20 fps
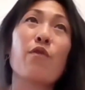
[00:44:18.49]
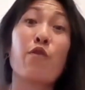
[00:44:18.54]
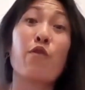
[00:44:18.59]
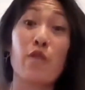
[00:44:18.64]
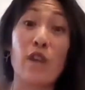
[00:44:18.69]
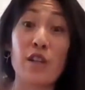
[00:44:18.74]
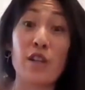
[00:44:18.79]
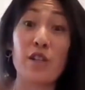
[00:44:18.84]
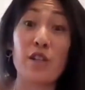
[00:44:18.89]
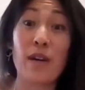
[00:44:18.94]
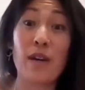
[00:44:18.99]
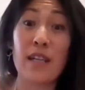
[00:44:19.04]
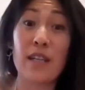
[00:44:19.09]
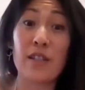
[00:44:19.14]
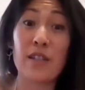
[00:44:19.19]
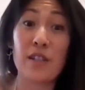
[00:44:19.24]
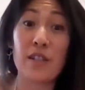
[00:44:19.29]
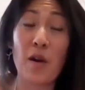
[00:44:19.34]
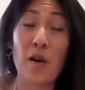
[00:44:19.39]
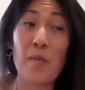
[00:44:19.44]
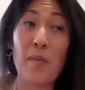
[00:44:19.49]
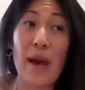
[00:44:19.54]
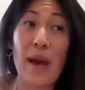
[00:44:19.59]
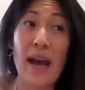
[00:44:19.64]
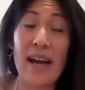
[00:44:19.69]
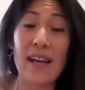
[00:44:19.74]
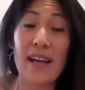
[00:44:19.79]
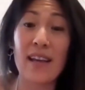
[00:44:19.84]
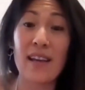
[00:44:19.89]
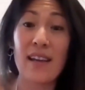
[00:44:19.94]
frustrating to go
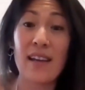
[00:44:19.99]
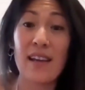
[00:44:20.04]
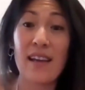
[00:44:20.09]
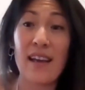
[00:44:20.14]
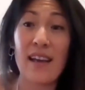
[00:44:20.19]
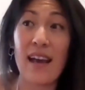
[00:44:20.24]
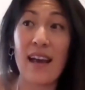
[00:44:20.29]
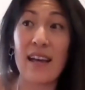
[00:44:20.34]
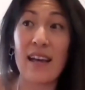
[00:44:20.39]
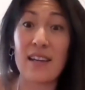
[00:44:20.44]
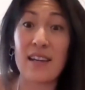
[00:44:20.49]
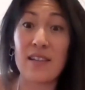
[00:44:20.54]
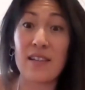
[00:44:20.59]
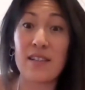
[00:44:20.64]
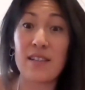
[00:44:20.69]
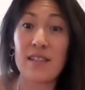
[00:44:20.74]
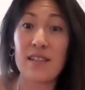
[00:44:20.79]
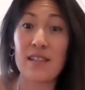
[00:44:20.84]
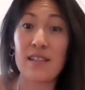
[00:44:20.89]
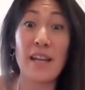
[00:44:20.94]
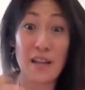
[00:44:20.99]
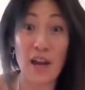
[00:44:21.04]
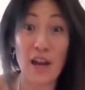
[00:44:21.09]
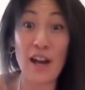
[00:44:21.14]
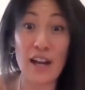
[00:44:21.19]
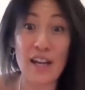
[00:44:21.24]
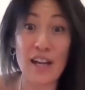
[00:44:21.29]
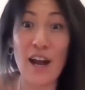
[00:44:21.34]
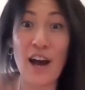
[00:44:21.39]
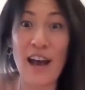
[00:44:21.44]
back and
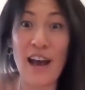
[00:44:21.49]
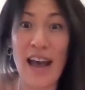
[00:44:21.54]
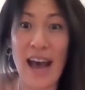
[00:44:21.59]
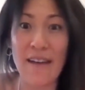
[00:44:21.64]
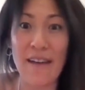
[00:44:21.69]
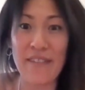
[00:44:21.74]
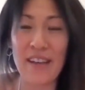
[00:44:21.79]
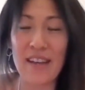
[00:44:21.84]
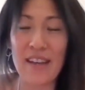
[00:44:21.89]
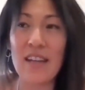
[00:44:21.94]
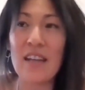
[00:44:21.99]
not have it.